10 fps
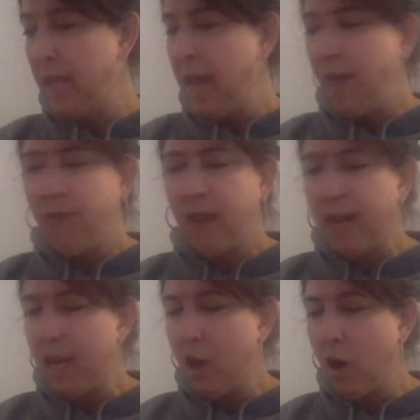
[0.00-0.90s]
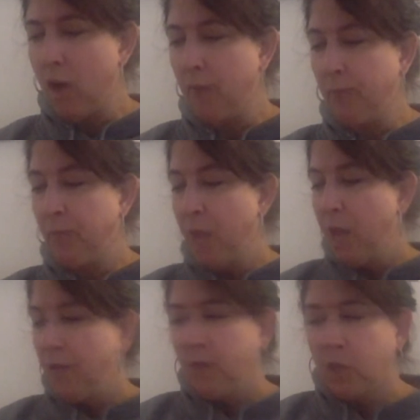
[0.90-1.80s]
and fighting hard.
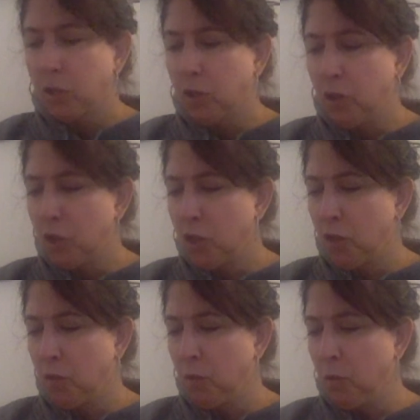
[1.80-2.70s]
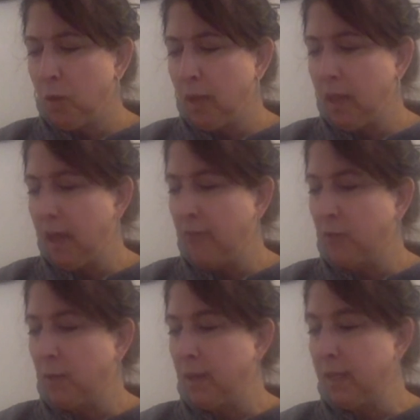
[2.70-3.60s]
First she threw a left
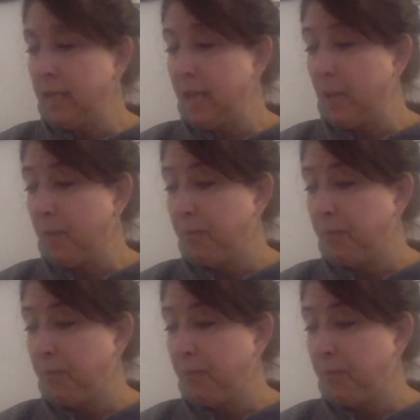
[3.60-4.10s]
around the tail.